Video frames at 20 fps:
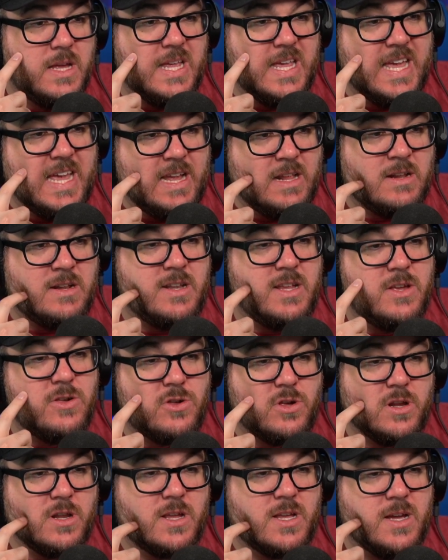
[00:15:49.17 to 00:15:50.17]
In
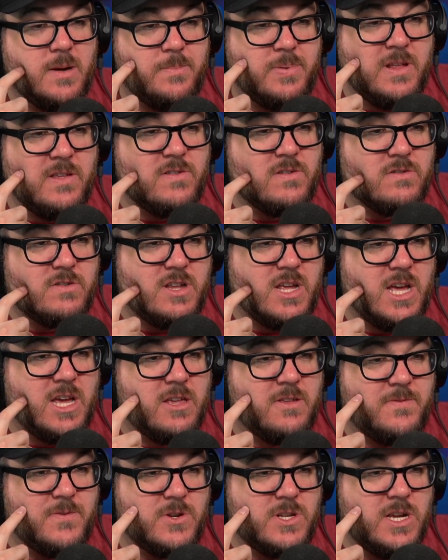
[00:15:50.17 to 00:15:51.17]
addition, companies are
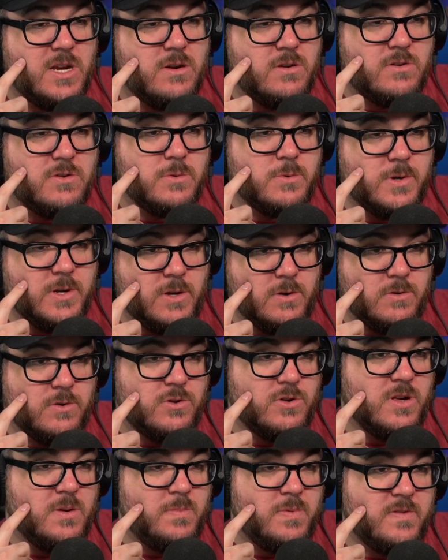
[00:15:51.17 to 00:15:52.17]
taxed for territory
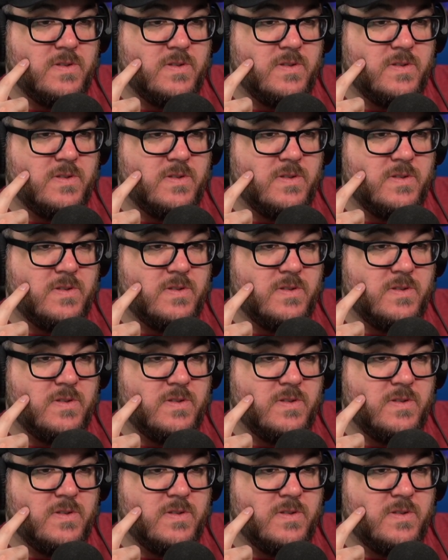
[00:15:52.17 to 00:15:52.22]
ownership,